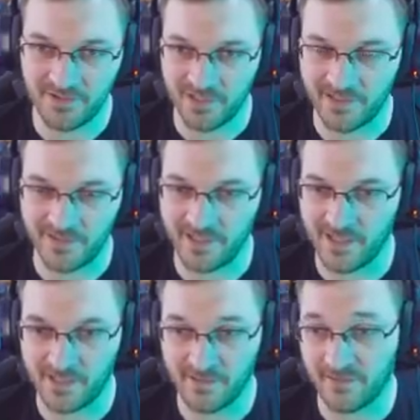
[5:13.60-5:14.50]
like saying,
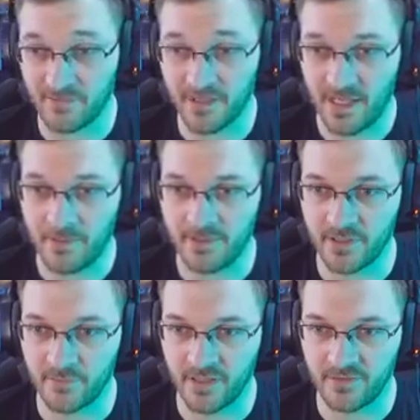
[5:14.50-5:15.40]
like, since I'm a diamond
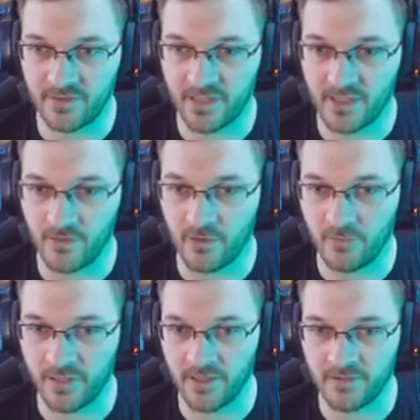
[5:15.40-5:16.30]
tier player, seeing like gold
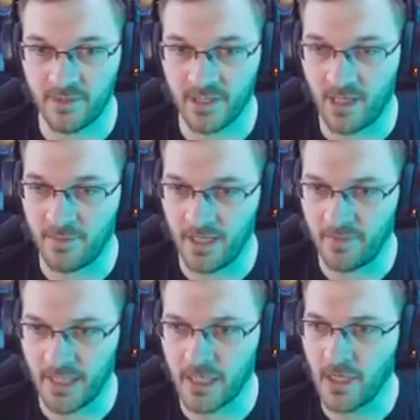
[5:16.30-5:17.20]
players in my lobby, I'd be like,